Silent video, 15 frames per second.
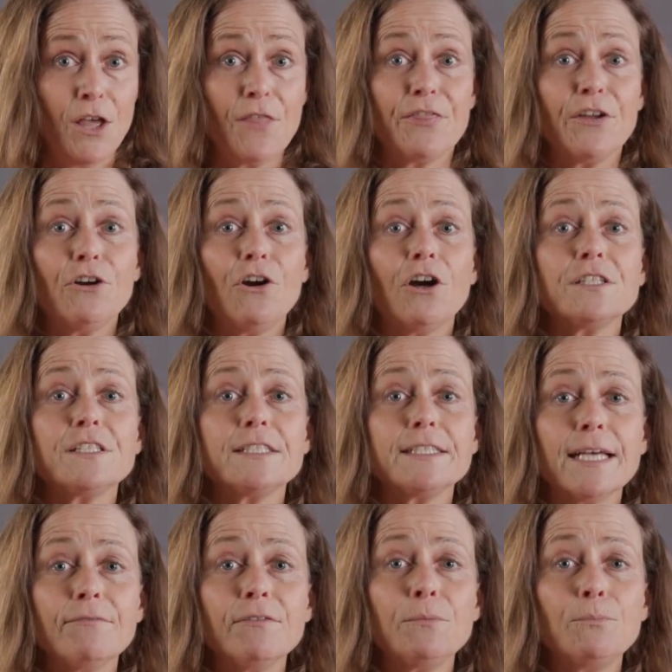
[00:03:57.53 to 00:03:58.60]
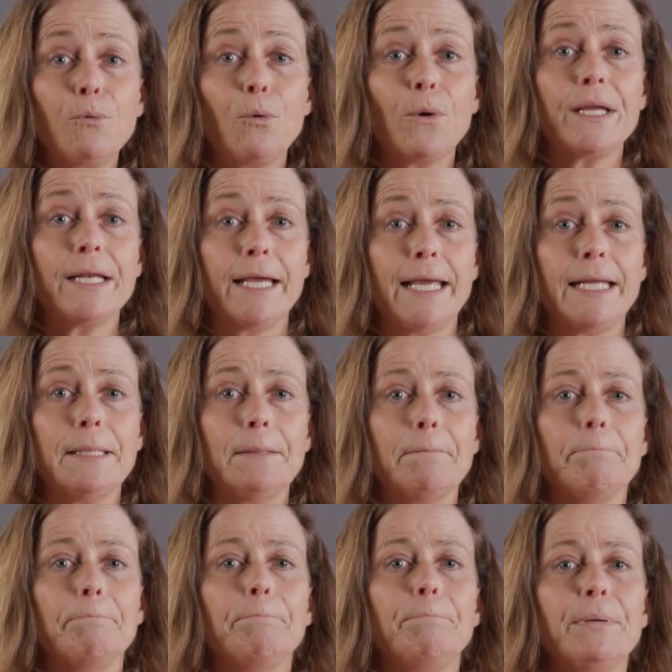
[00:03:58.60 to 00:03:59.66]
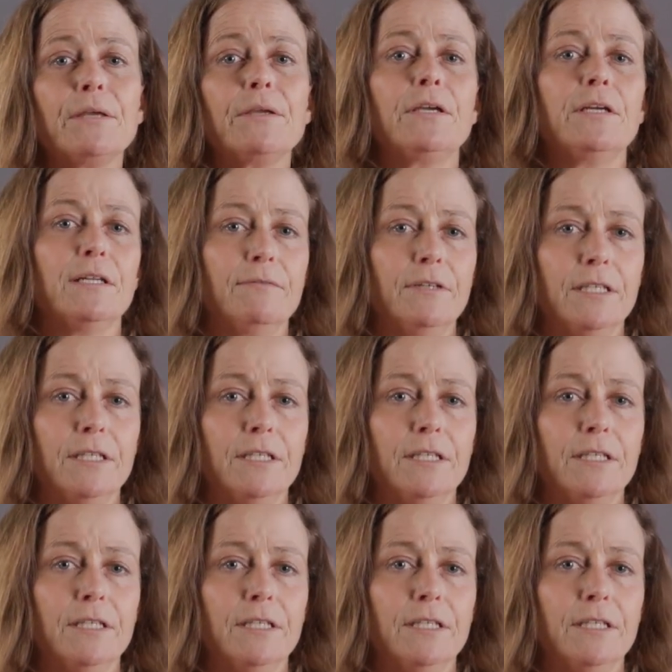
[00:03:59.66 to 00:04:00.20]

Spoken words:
There are 7.8 billion of